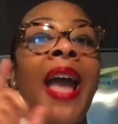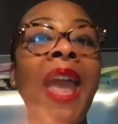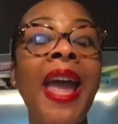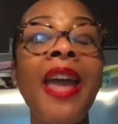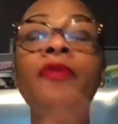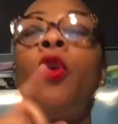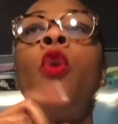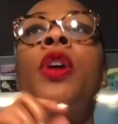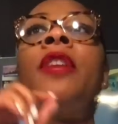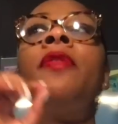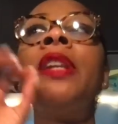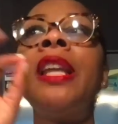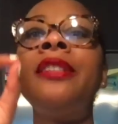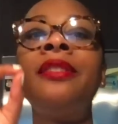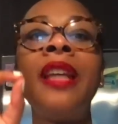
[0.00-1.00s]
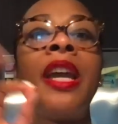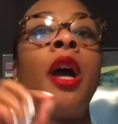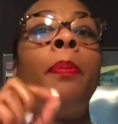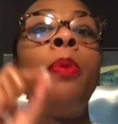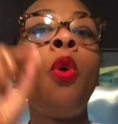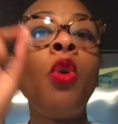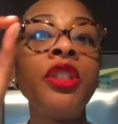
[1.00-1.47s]
let's say,
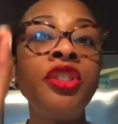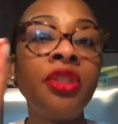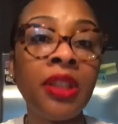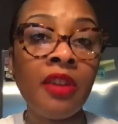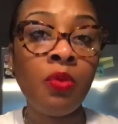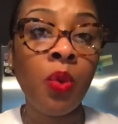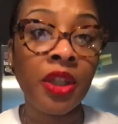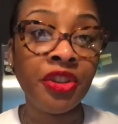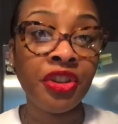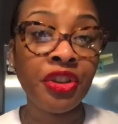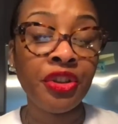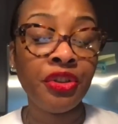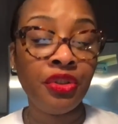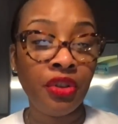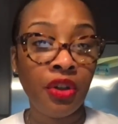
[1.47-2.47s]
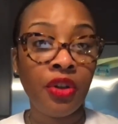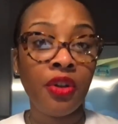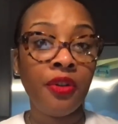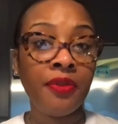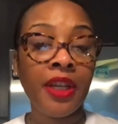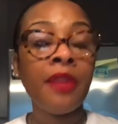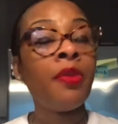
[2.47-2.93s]
a portion of what she
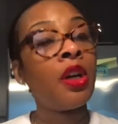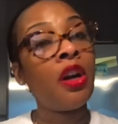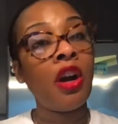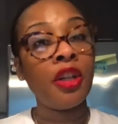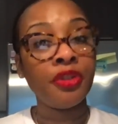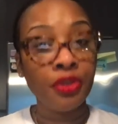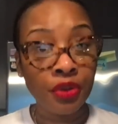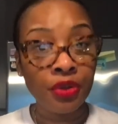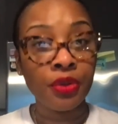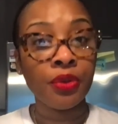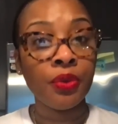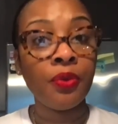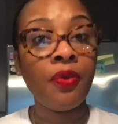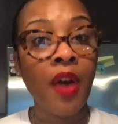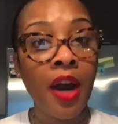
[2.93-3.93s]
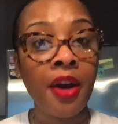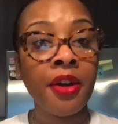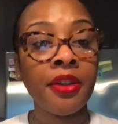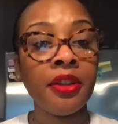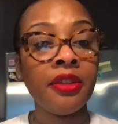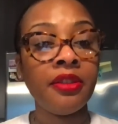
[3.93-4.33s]
deserved in regards to Fire and